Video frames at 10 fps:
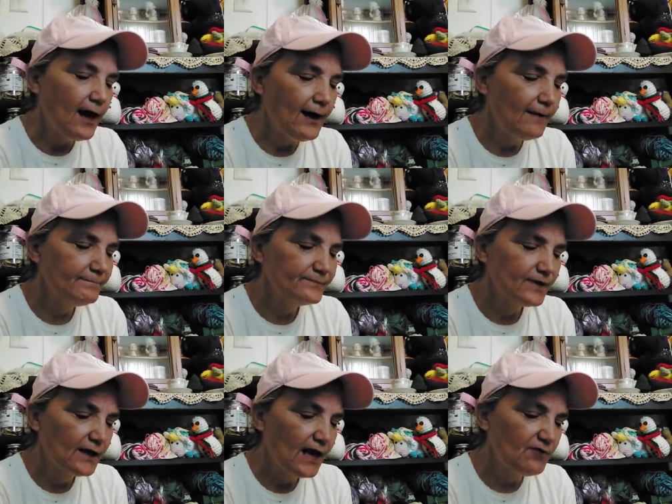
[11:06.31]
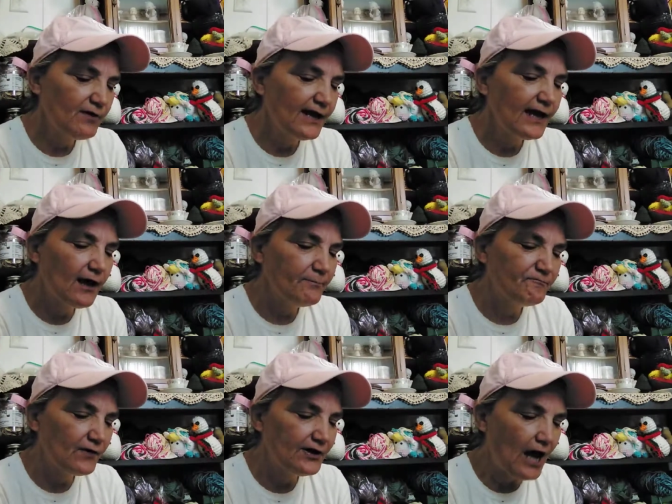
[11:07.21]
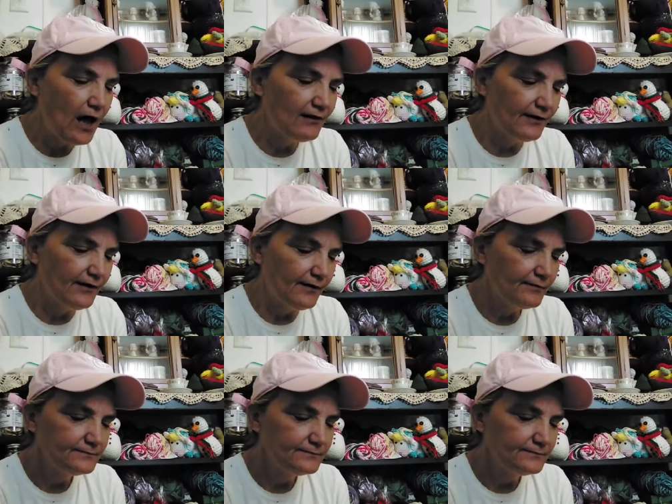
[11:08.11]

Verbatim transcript: Um, it rang up for a dollar.